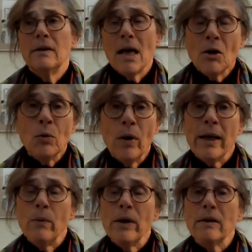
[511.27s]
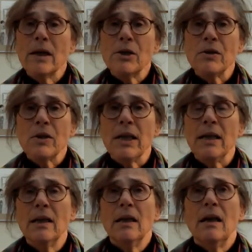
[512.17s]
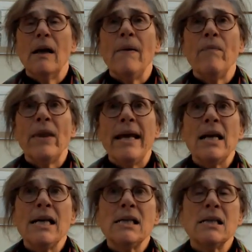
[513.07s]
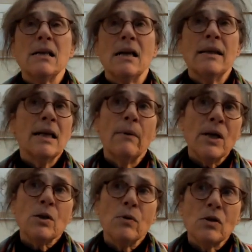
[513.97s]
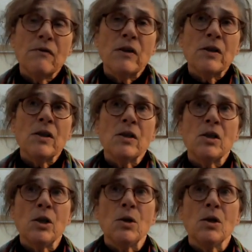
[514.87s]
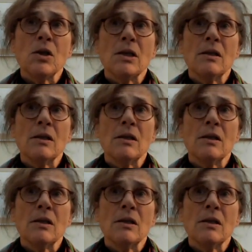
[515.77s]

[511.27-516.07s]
done away with, I should say. Then I went to Oxford as a student,